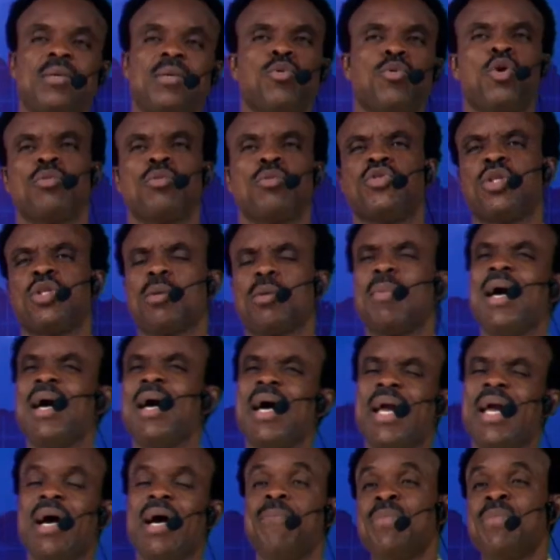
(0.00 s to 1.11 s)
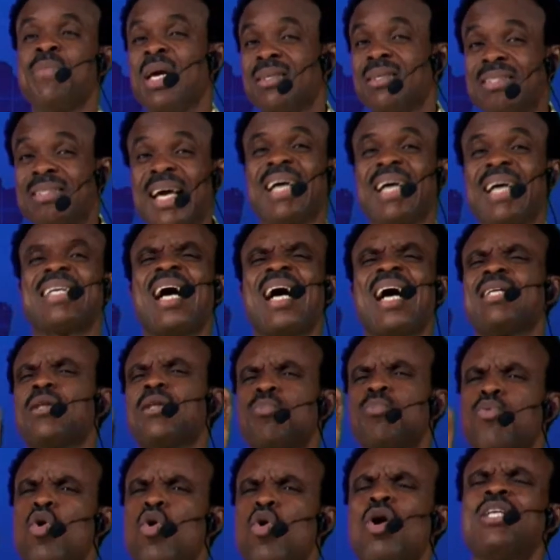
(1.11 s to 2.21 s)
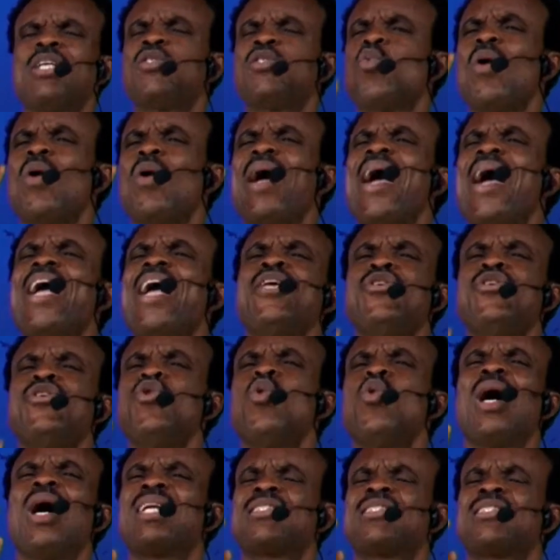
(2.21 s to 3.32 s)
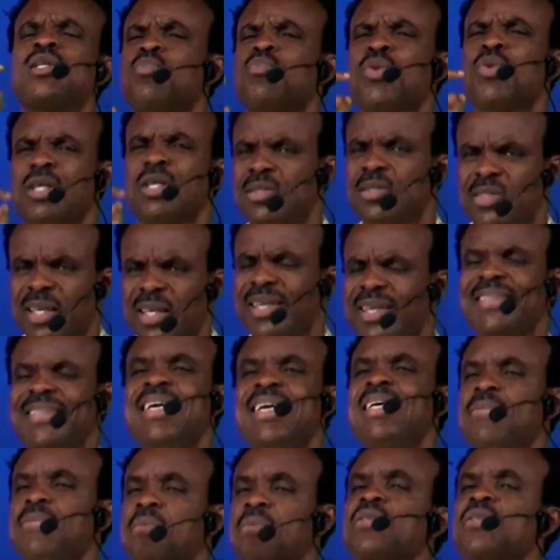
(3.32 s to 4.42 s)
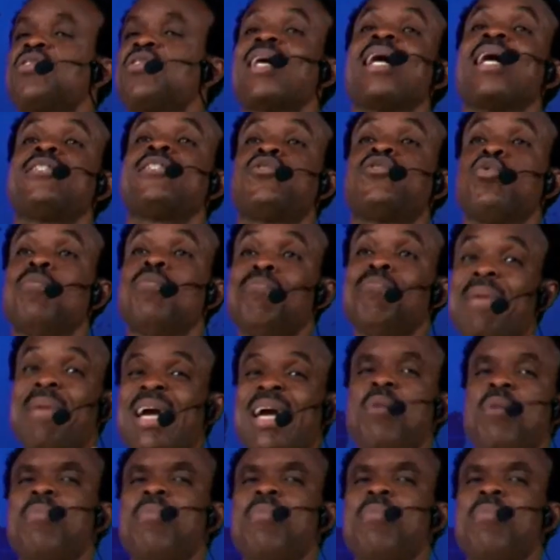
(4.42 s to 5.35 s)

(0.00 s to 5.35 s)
the book of Jeremiah that at the point where you as a person decides to make